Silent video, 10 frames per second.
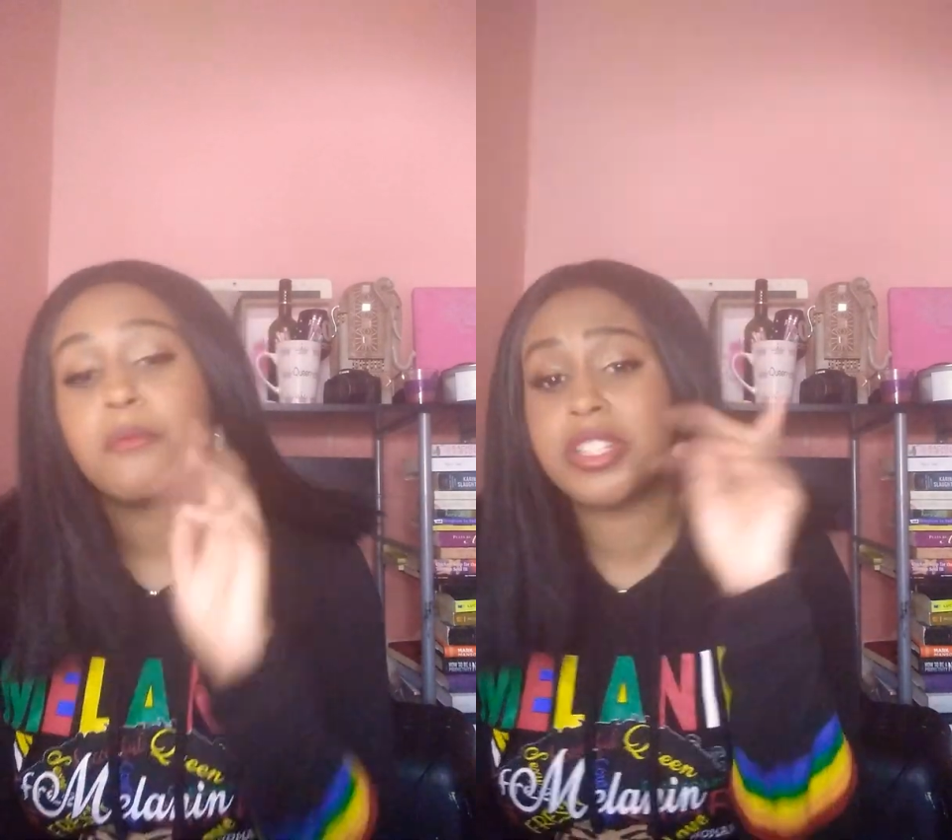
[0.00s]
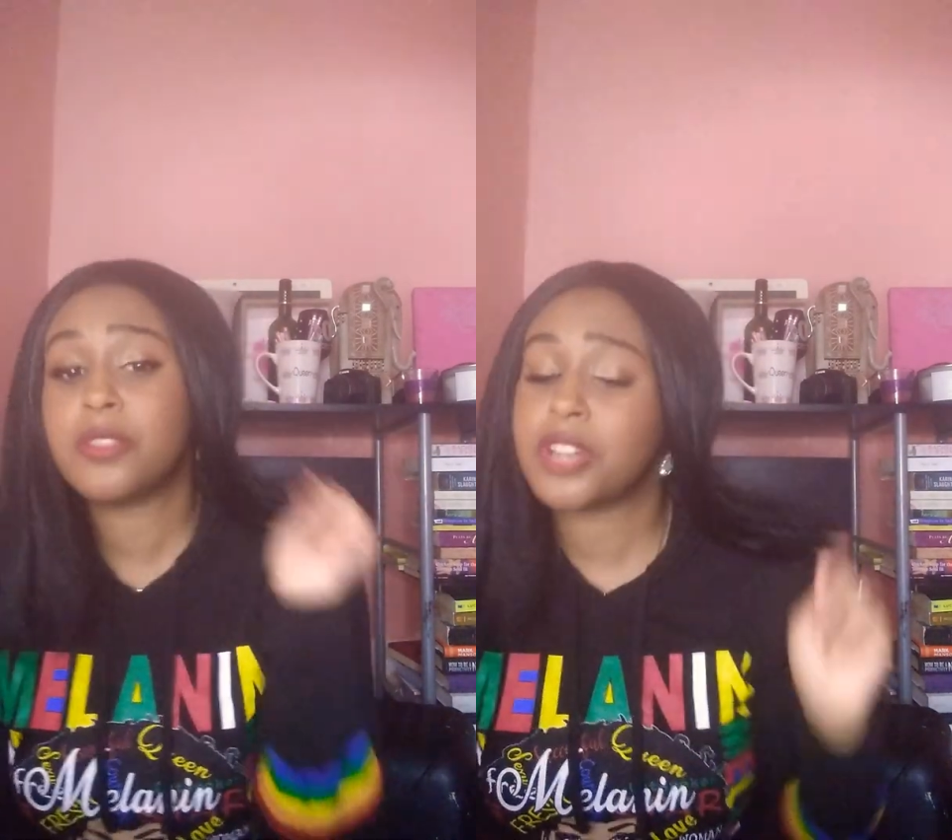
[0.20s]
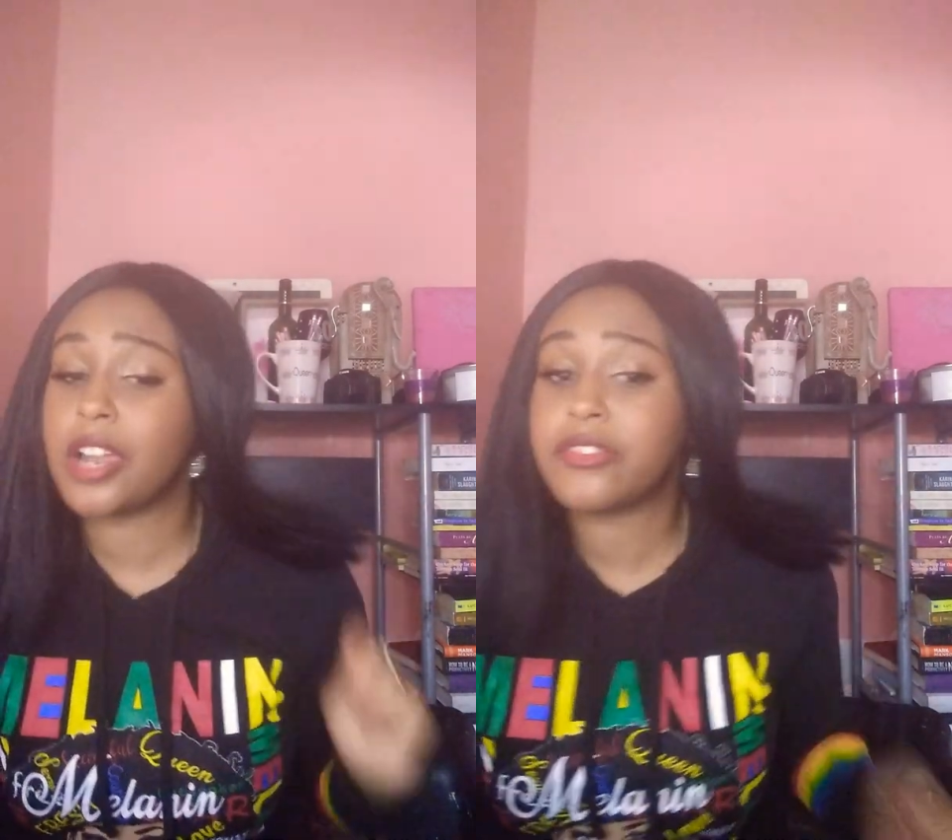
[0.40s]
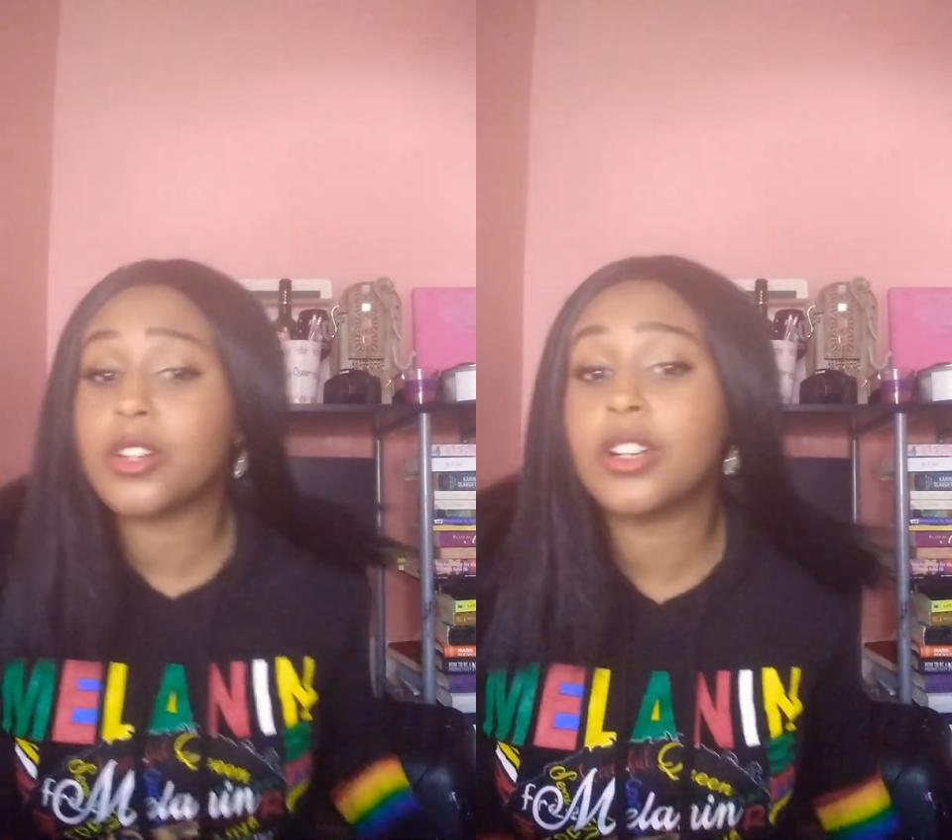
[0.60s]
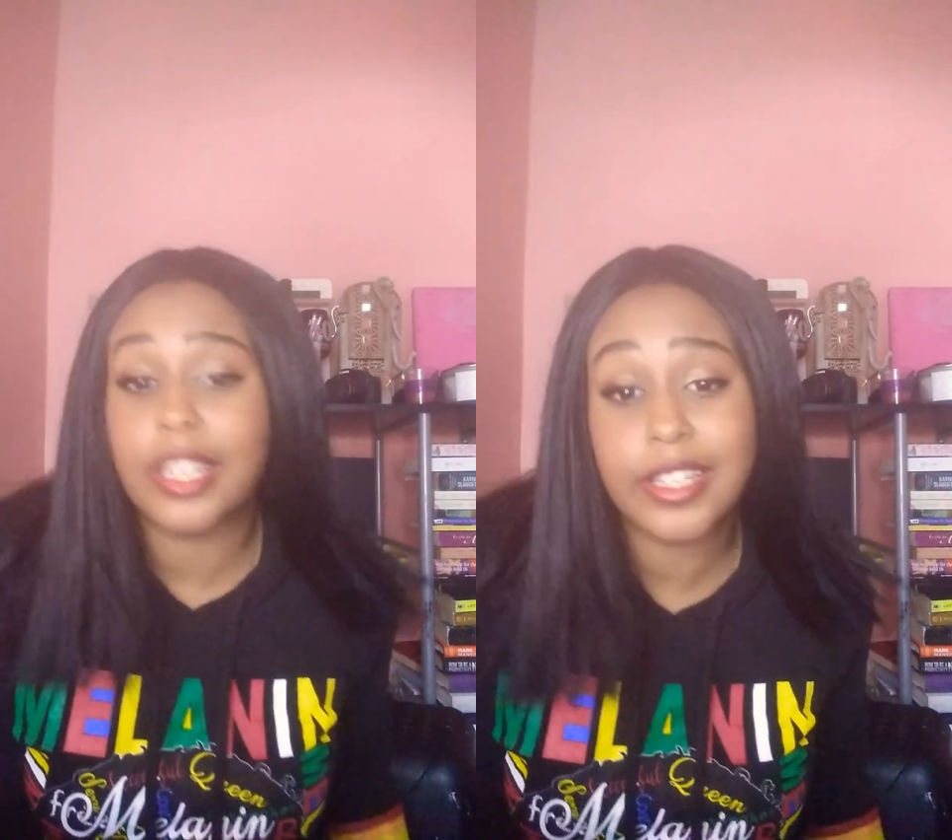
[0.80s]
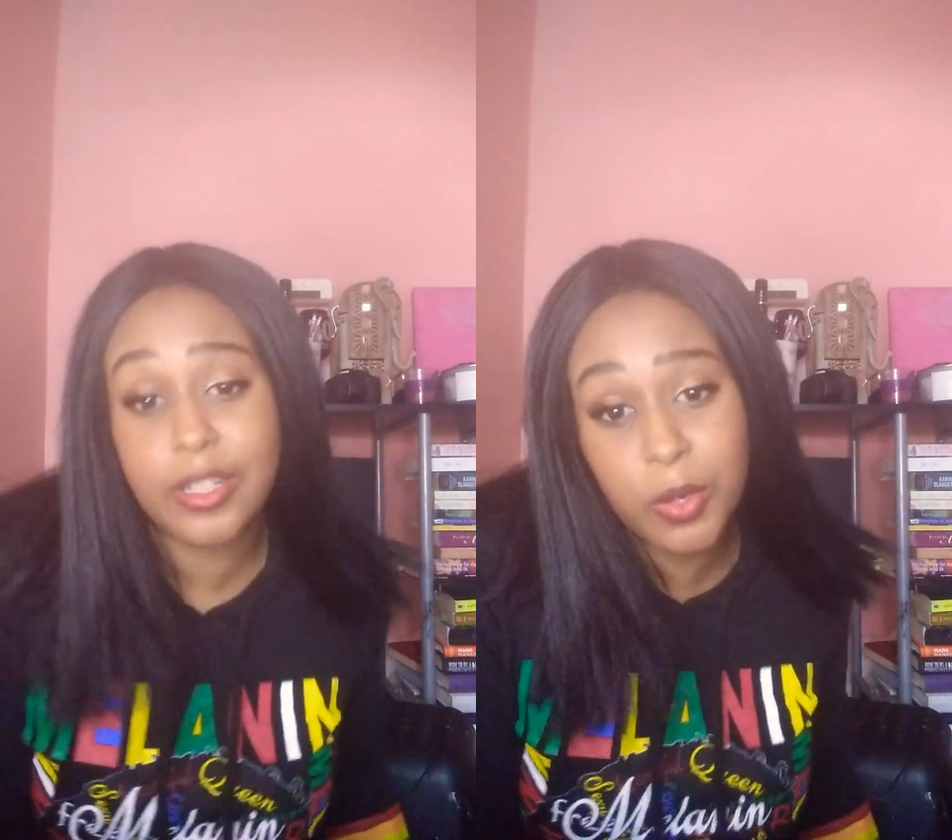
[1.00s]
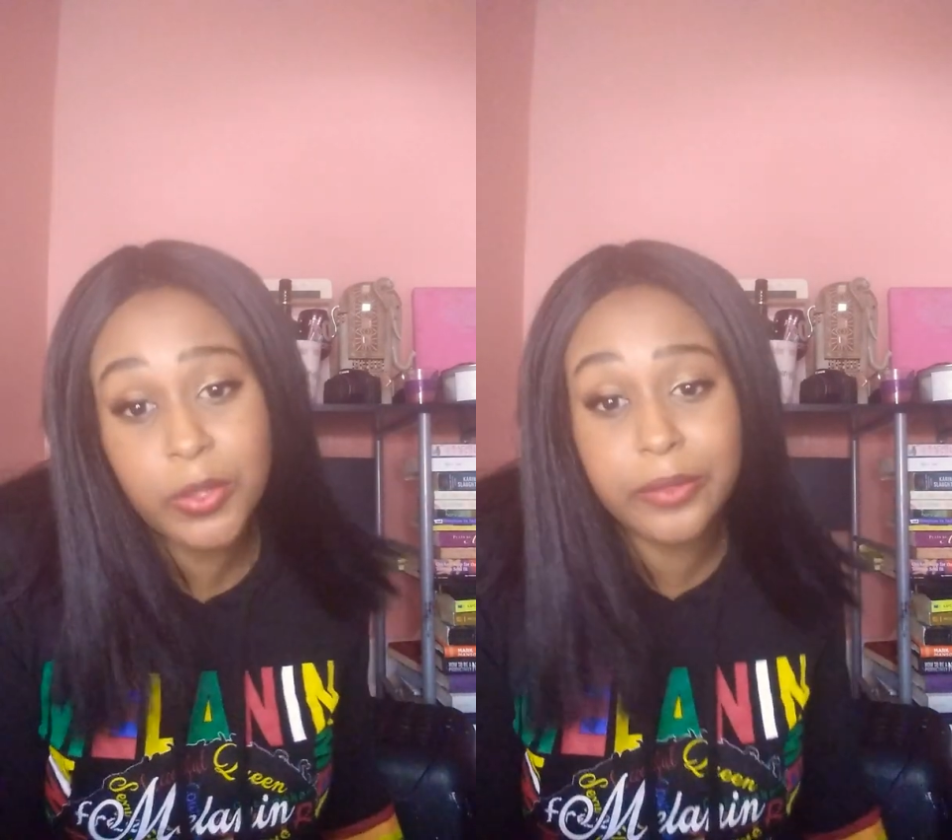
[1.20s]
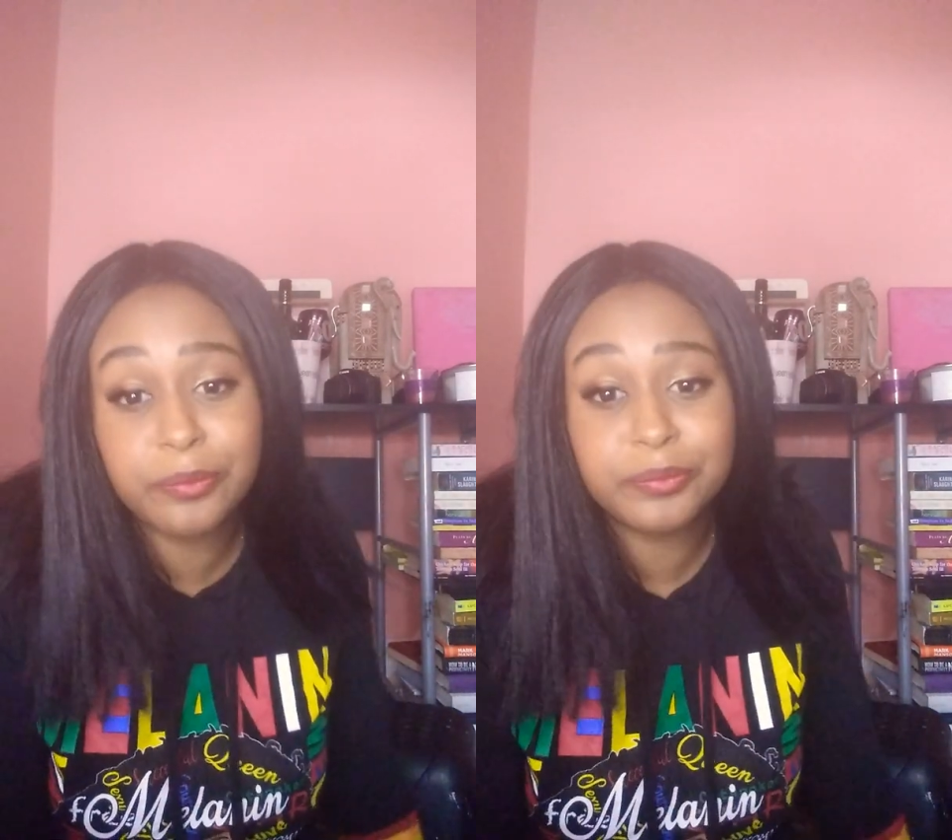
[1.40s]
but she was trying to fraud like she
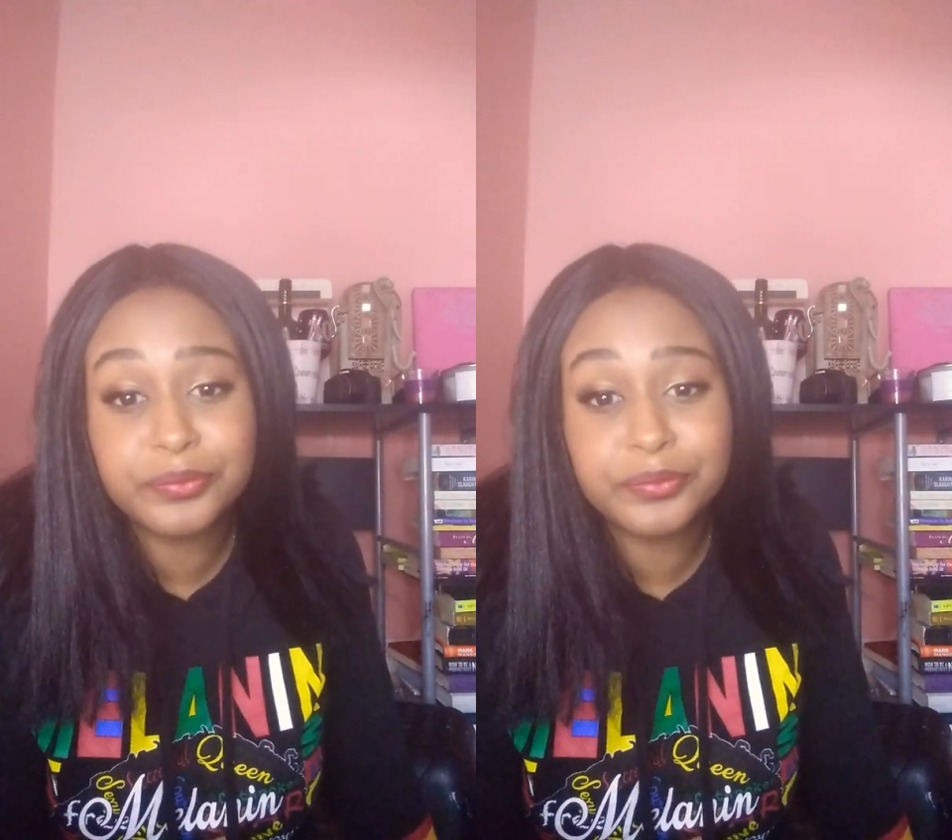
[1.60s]
wrote it.